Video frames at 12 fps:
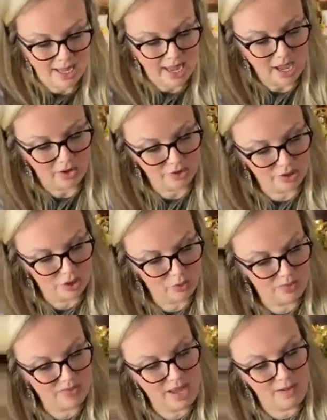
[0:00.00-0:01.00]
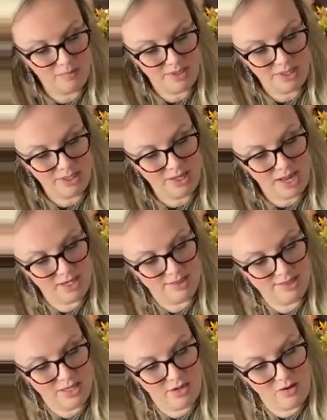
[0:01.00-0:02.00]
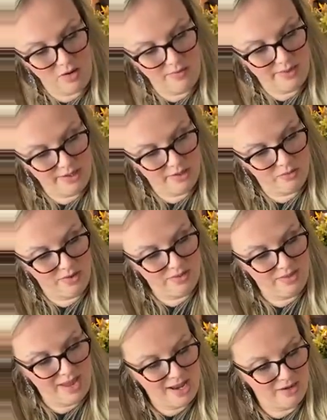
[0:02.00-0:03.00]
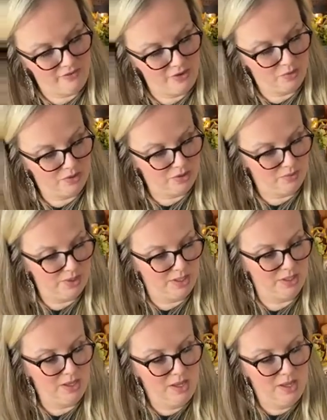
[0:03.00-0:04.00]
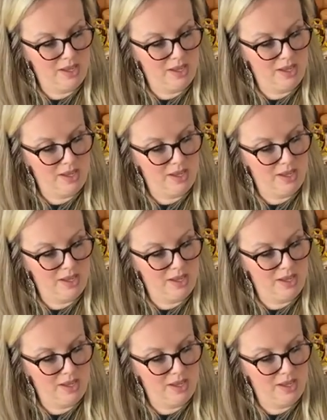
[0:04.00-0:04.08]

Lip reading: How cute would that be to kind of tuck on there with that if you were doing,